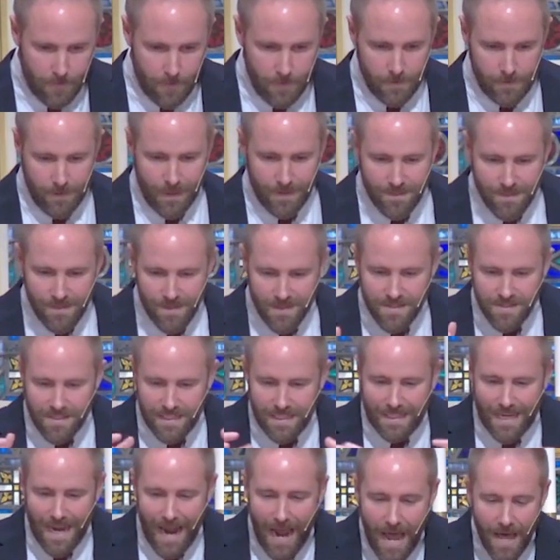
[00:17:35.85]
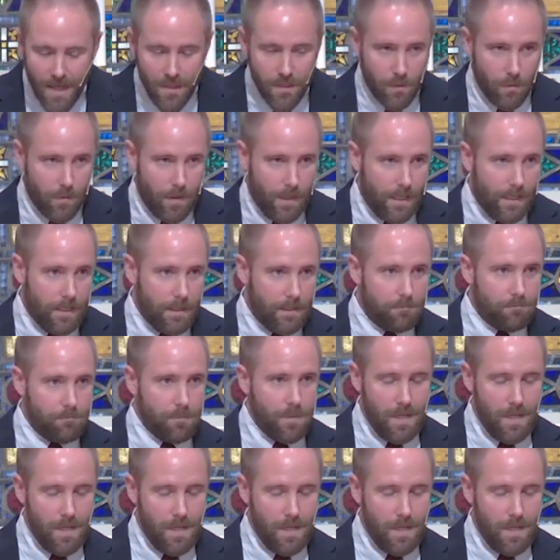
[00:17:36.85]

that this gathering